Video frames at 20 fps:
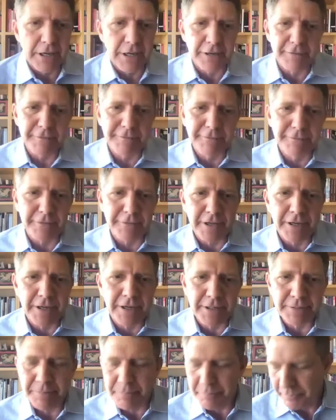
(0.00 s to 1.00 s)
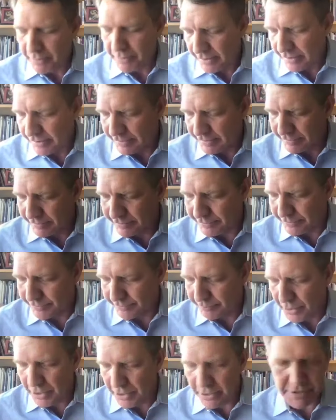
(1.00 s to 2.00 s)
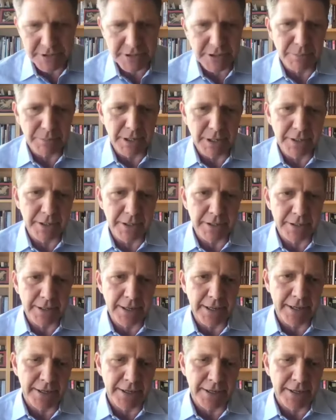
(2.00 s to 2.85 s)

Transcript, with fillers: of, uh, of policymaking.